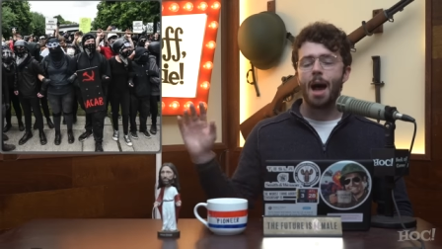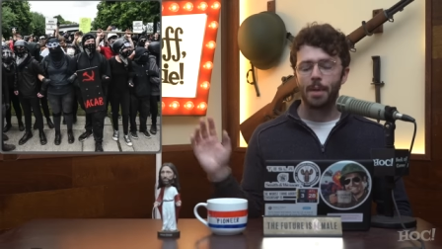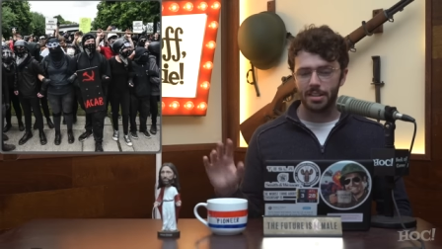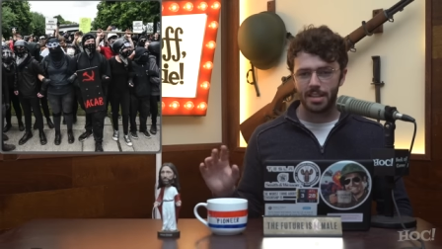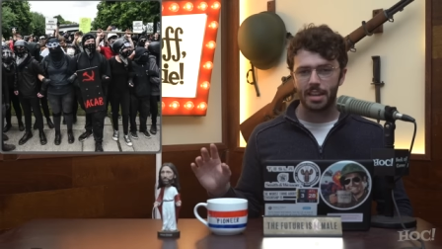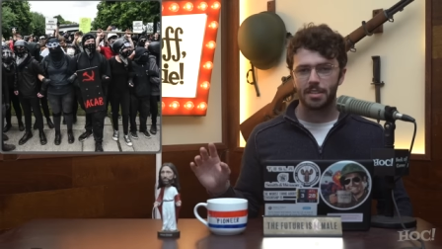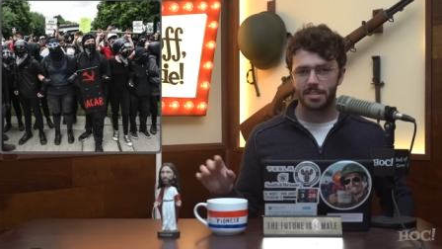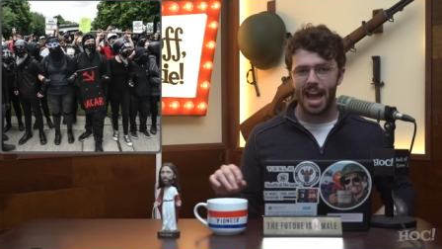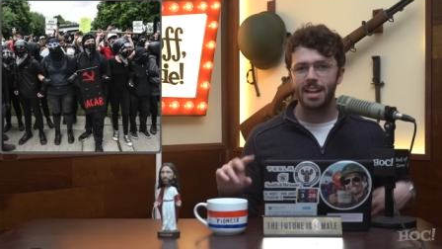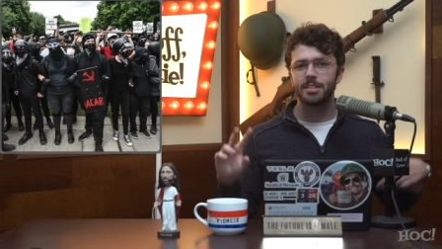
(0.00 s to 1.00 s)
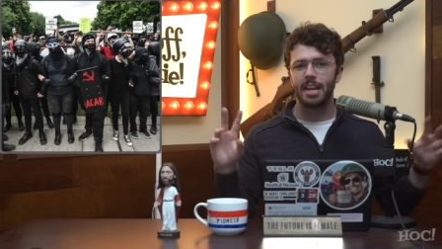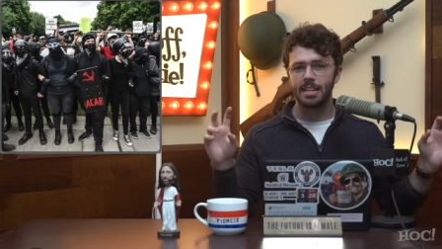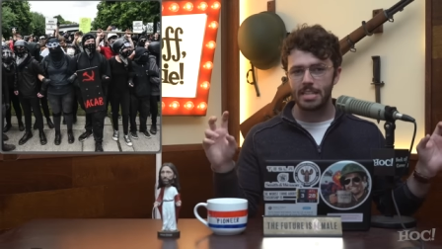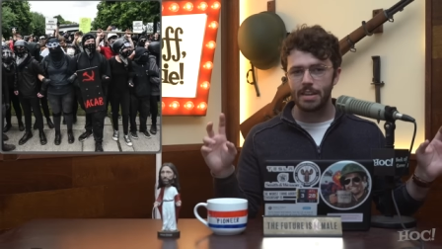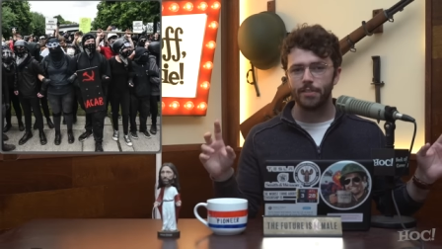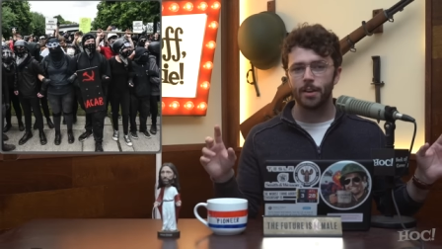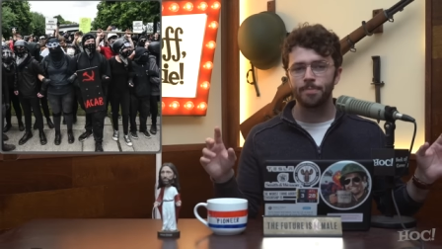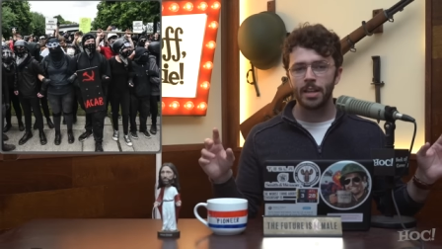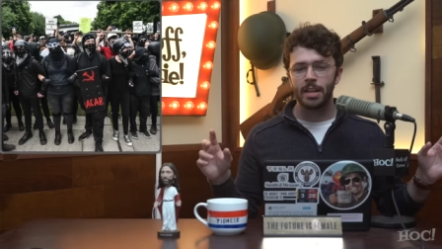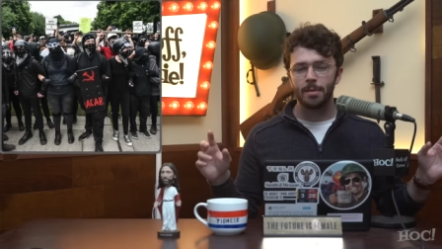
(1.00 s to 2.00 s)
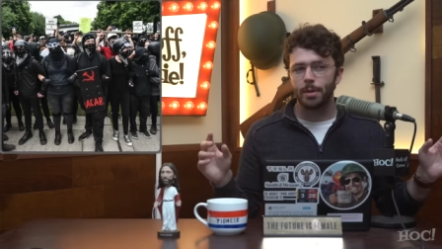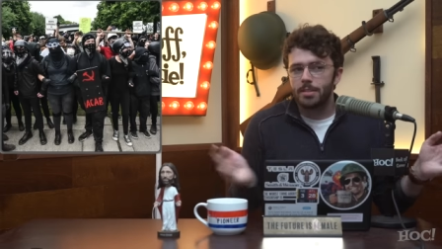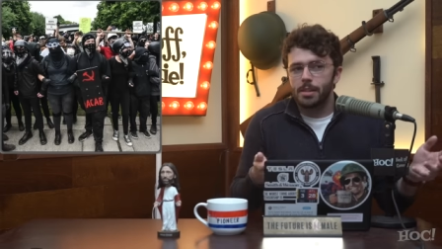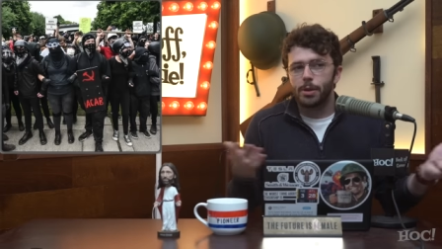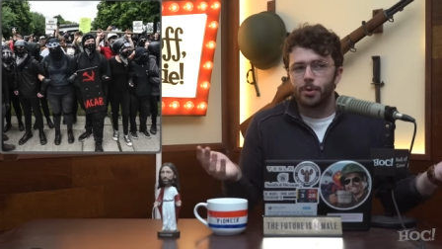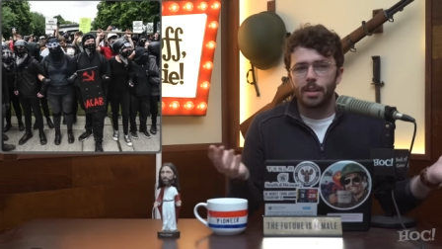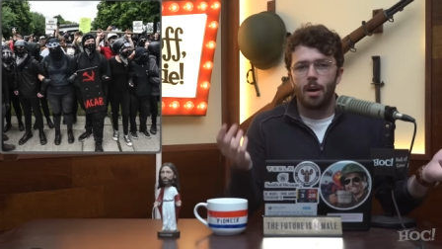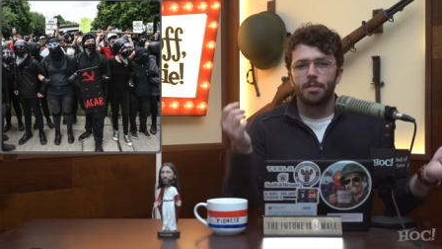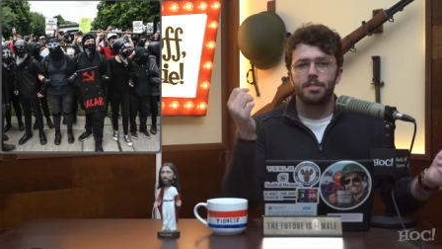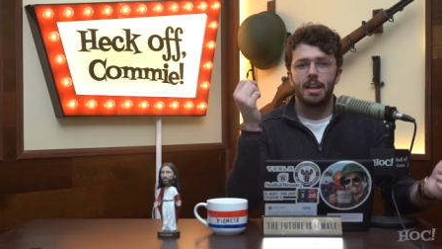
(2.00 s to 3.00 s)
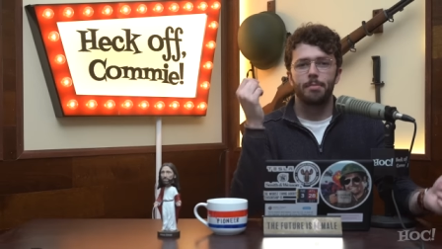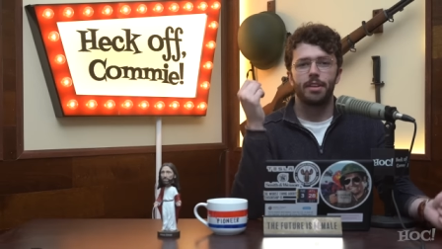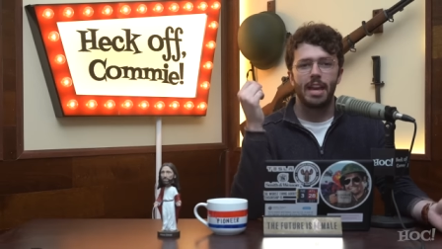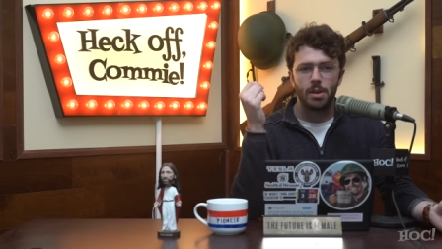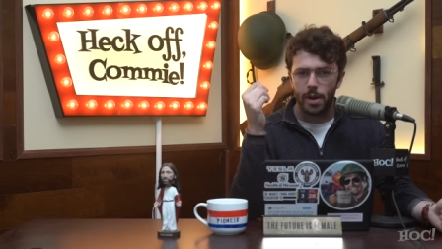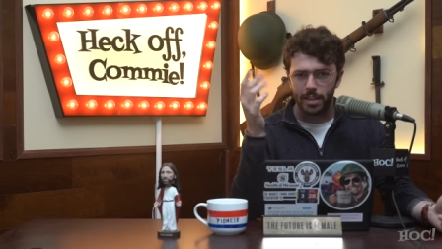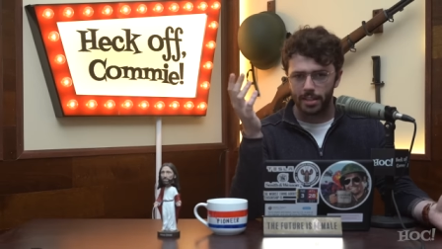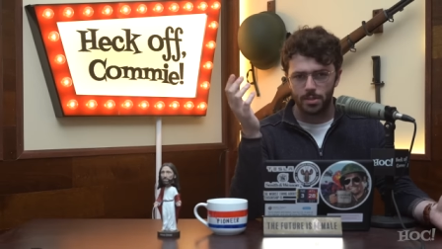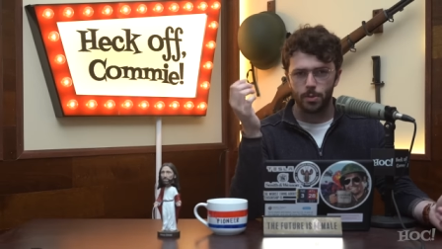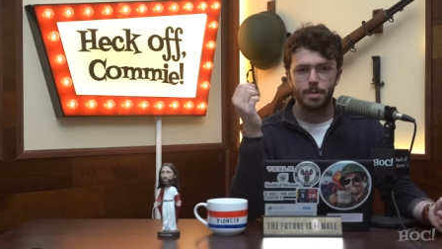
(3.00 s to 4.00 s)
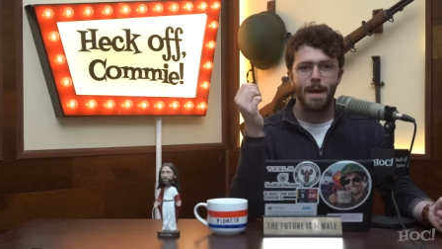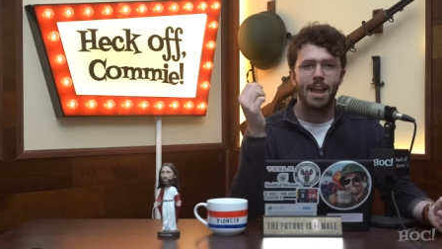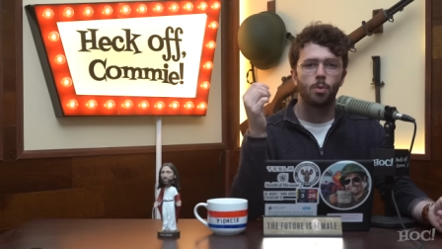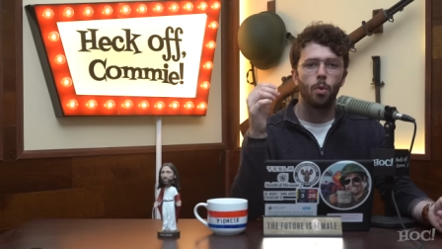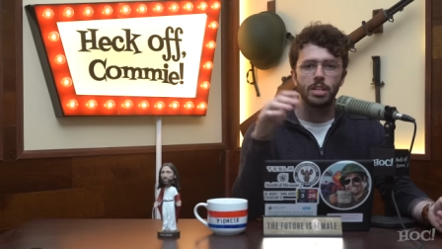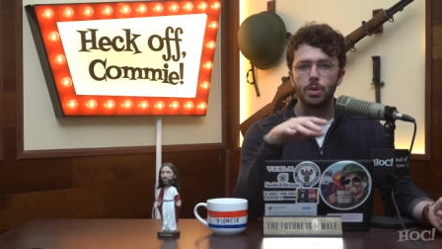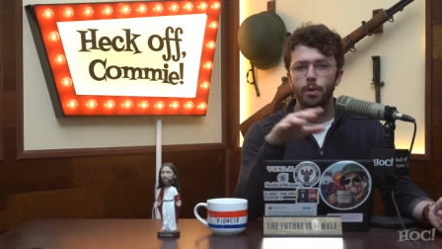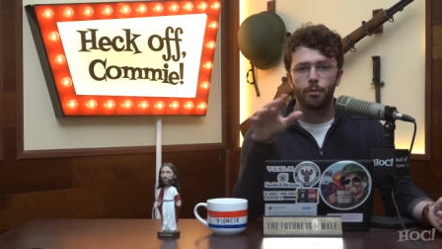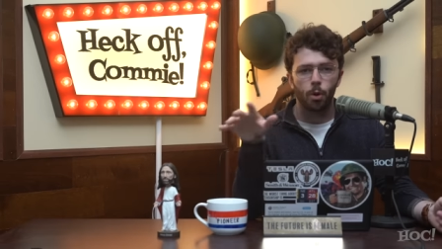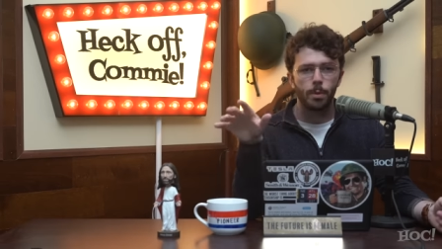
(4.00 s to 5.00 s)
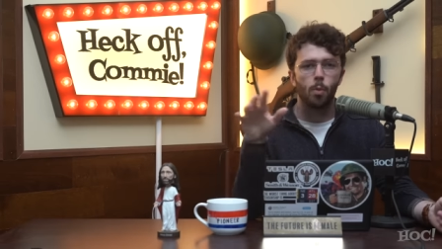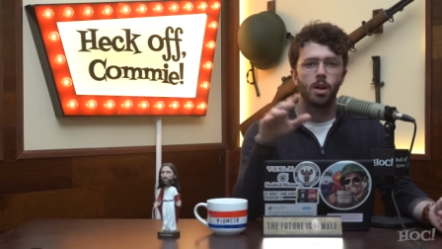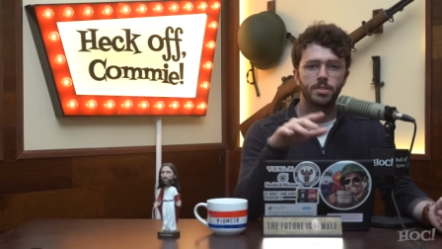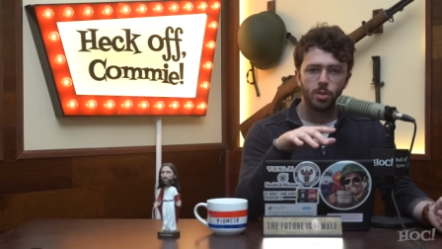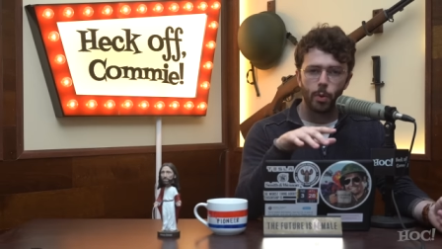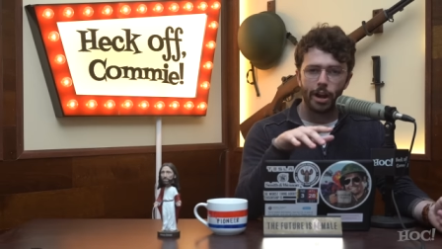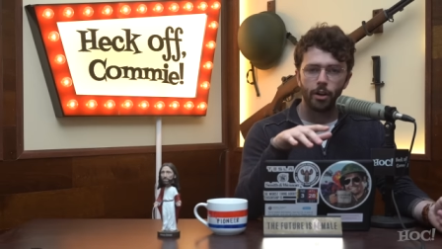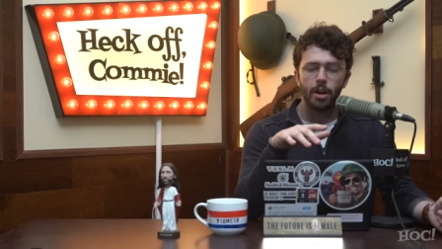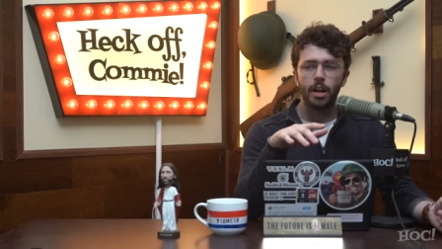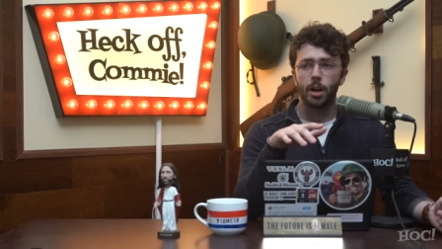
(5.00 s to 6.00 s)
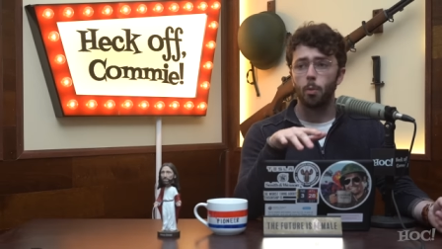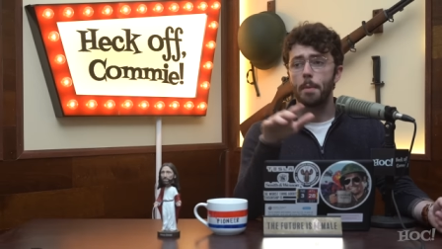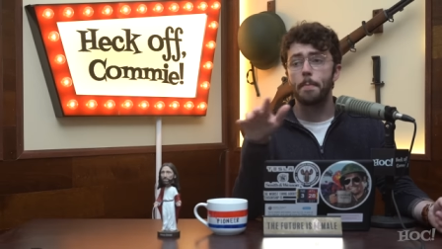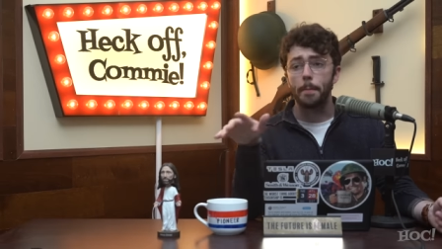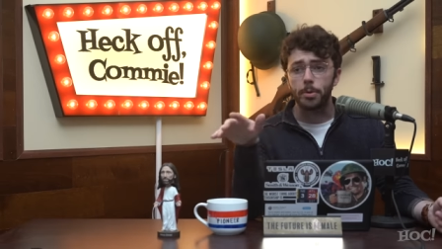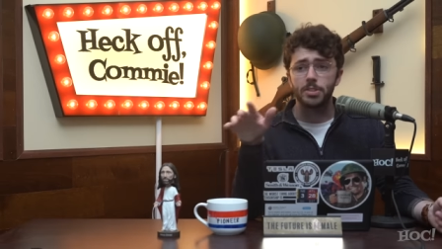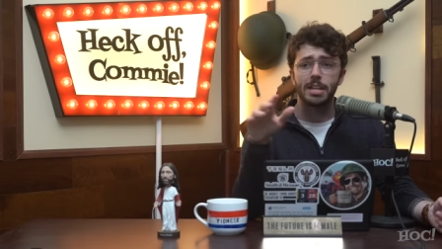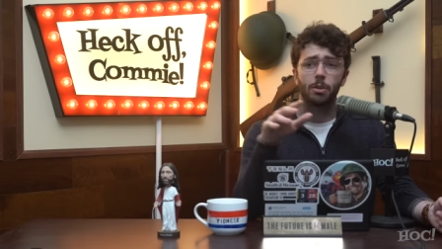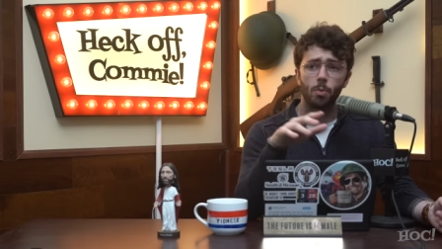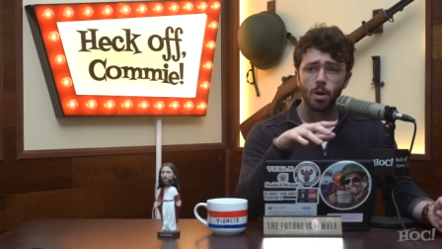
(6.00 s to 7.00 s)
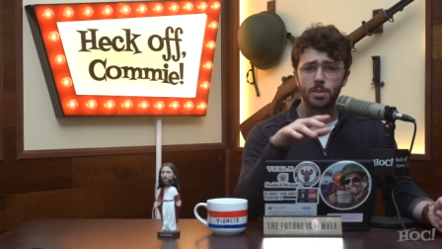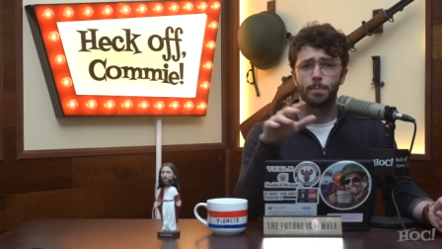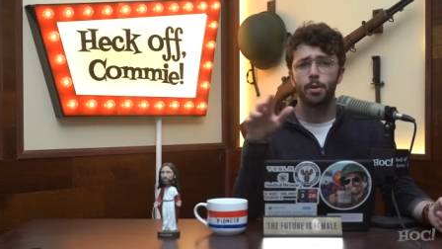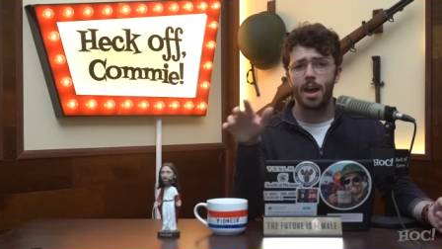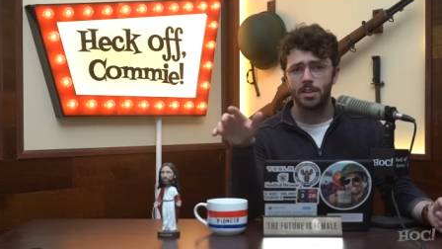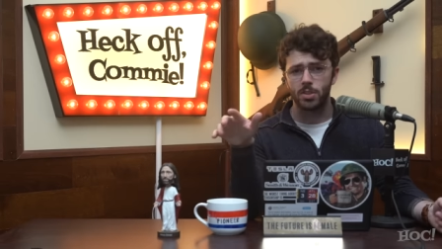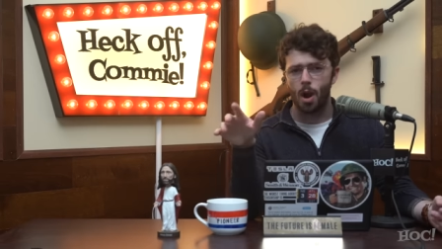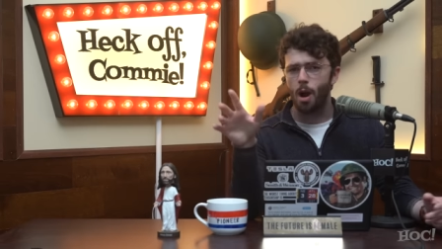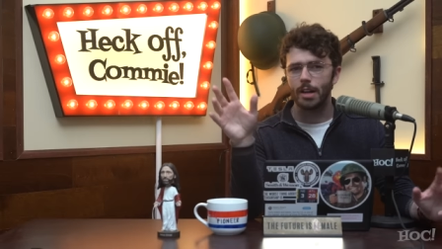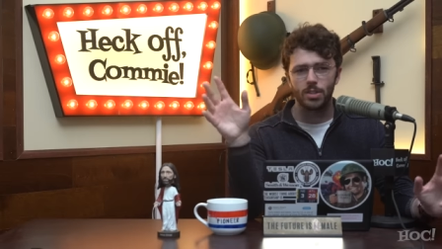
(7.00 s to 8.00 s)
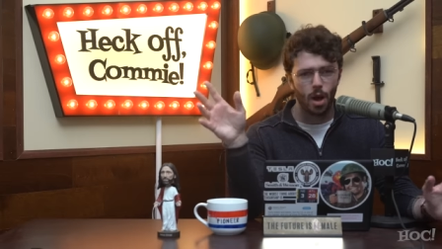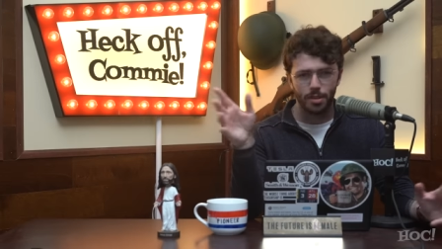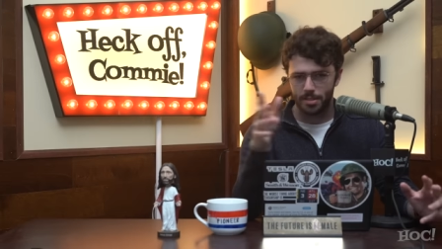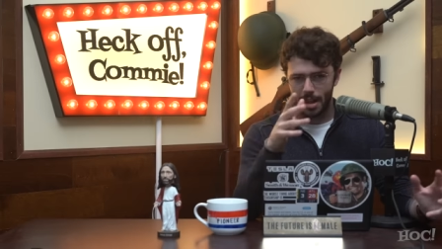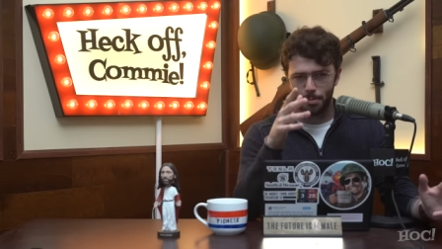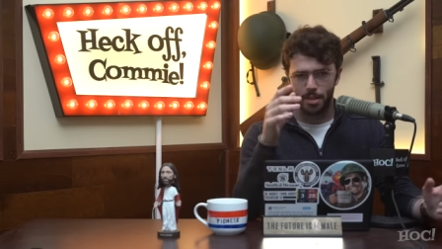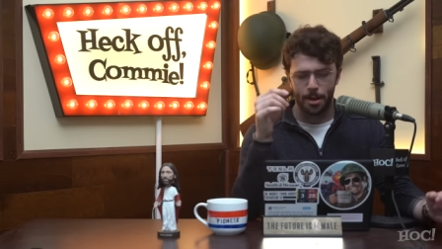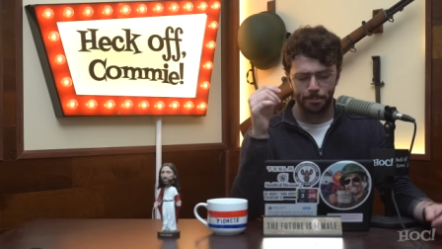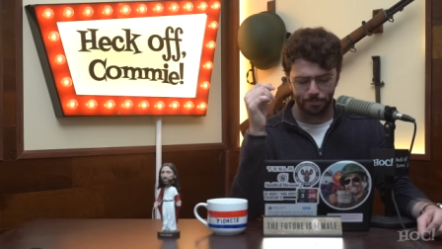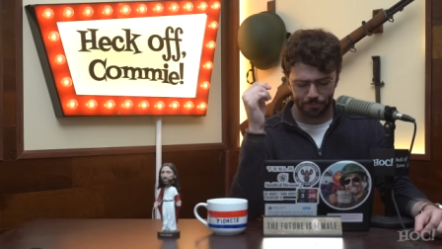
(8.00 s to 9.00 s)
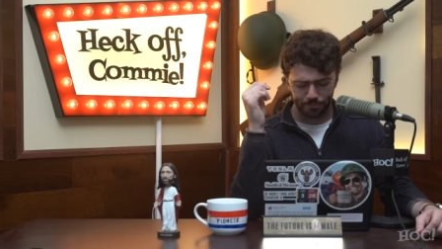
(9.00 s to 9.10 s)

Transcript: I'm not saying this guy is Antifa, but it's literally all the same thing anyway. Like, it doesn't really matter what uniform it wants to wear or what bumper sticker it wants to put on its car. It's all the same thing.